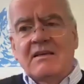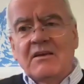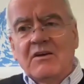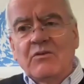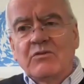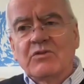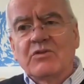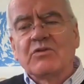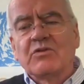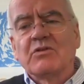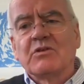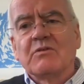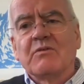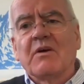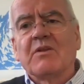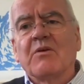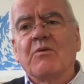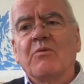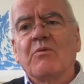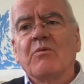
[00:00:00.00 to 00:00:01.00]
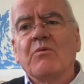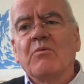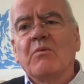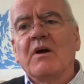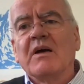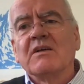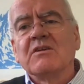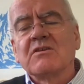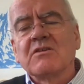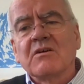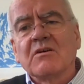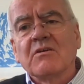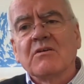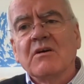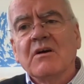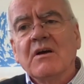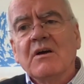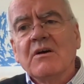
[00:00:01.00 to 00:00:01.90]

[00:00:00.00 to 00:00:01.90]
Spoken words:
in all sorts of other ways. So